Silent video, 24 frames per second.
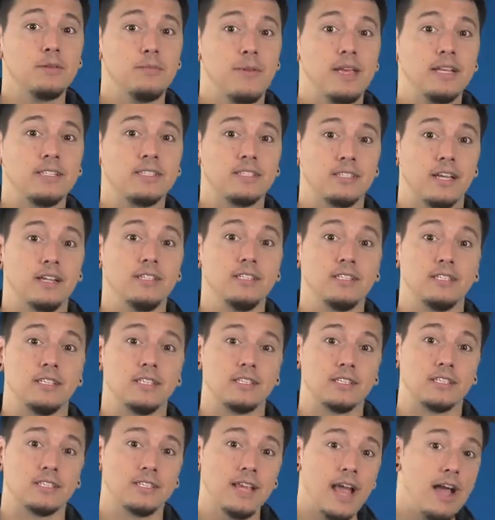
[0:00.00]
to make sense
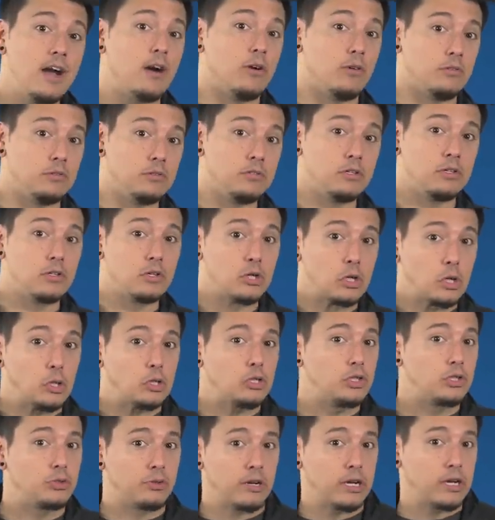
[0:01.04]
that sound
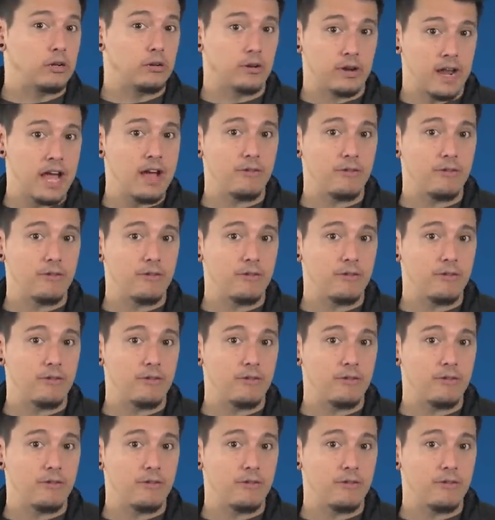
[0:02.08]
could trigger an